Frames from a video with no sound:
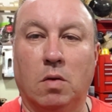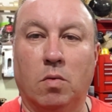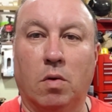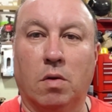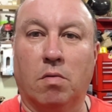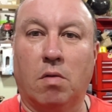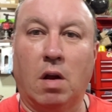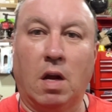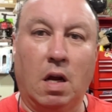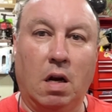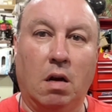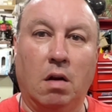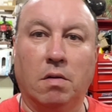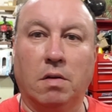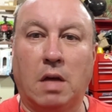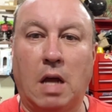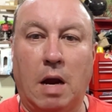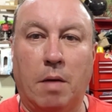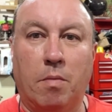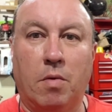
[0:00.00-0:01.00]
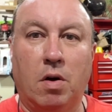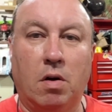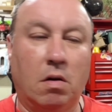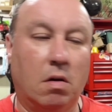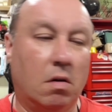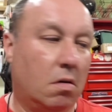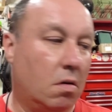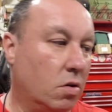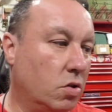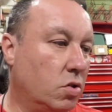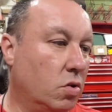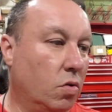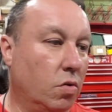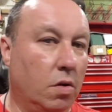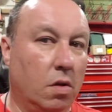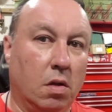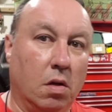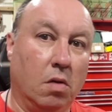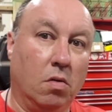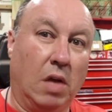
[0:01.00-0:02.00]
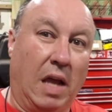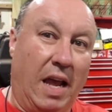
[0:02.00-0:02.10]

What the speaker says: Whether I get it on camera or not, or I'll show you the